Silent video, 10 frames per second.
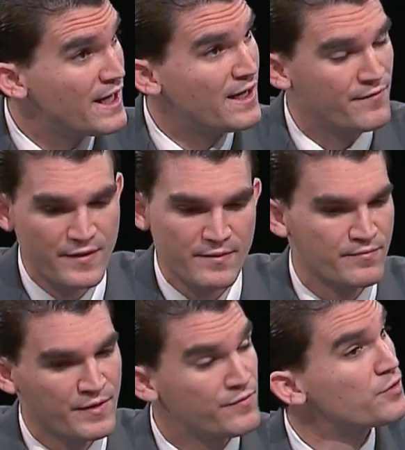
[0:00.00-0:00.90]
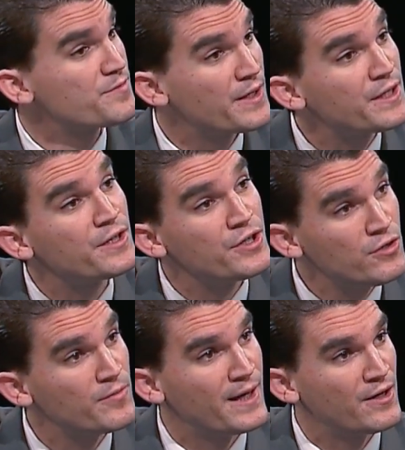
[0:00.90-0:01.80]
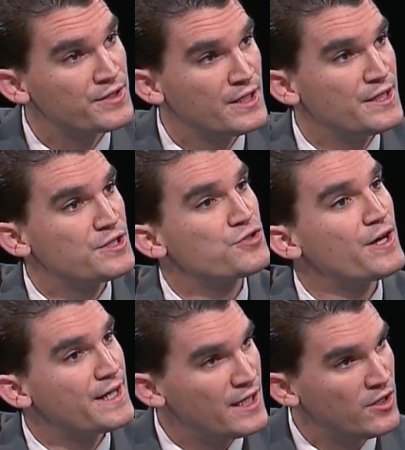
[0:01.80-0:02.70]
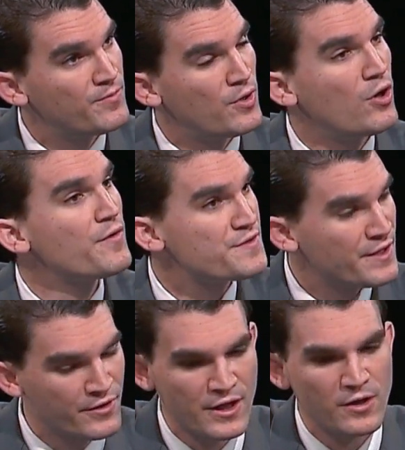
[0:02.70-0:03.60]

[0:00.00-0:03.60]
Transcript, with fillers: have that folks might not know about to try to help offset or